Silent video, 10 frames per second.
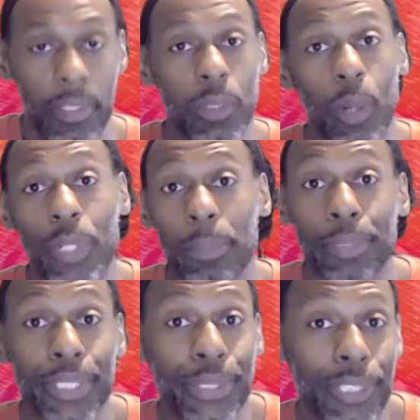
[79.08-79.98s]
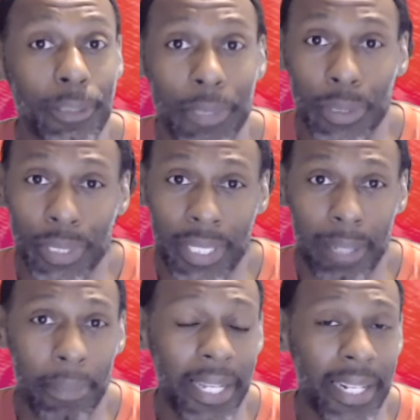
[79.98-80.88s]
Do I want to produce music
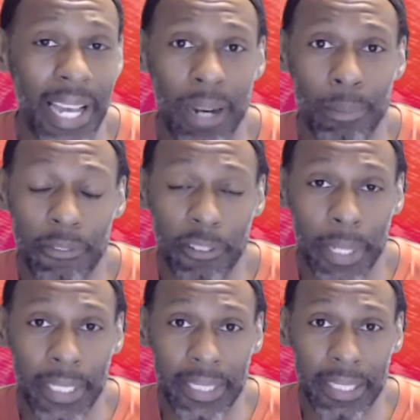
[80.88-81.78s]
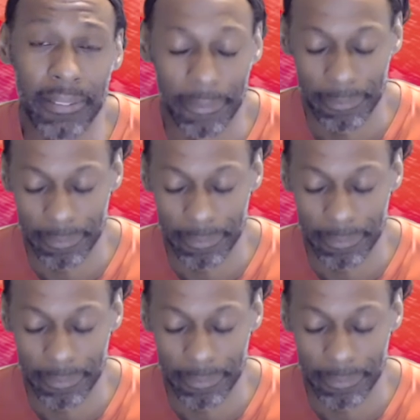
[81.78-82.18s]
and make an album for myself?